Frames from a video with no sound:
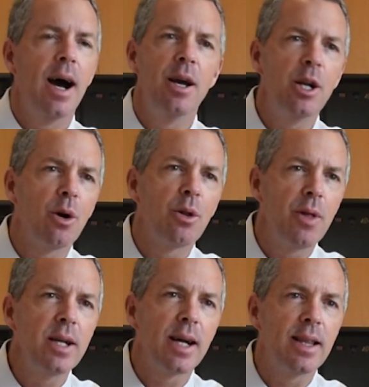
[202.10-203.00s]
You know,
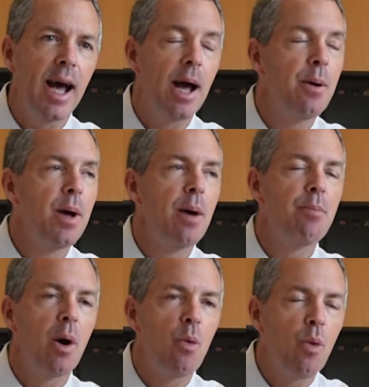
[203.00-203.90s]
things like that.
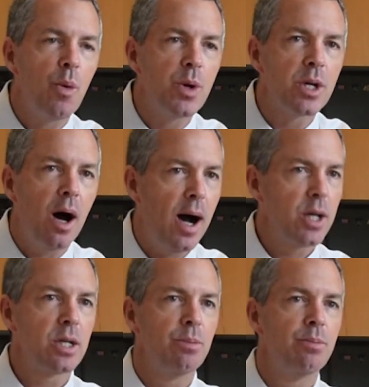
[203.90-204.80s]
But what was
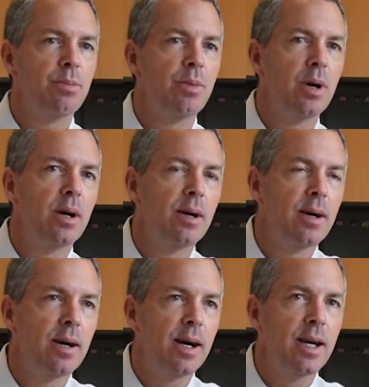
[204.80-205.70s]
awesome,
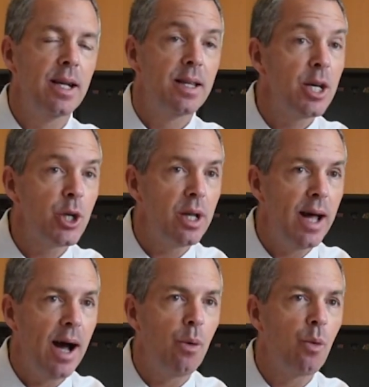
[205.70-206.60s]
in addition to
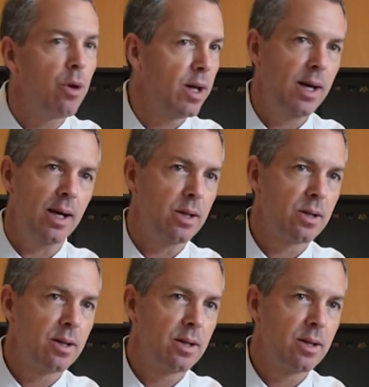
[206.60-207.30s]
that, were the kids.